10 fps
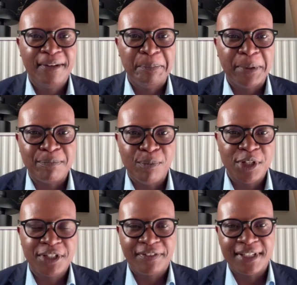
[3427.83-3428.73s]
But most
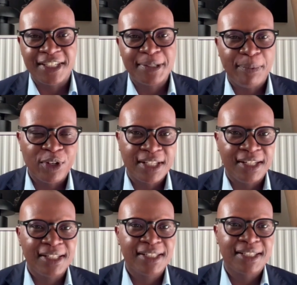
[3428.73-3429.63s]
of the
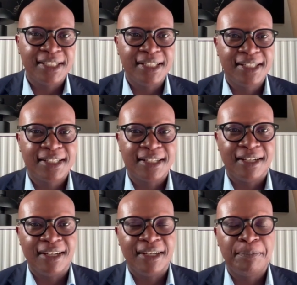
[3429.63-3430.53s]
disposals is
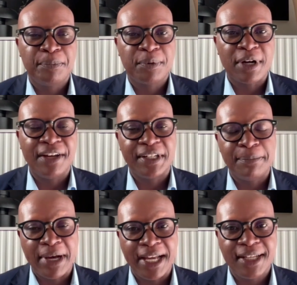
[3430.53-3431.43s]
private
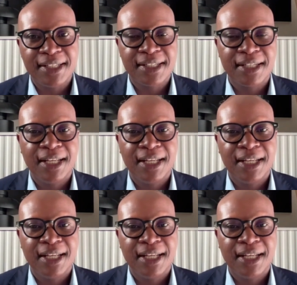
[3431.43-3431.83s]
buyers,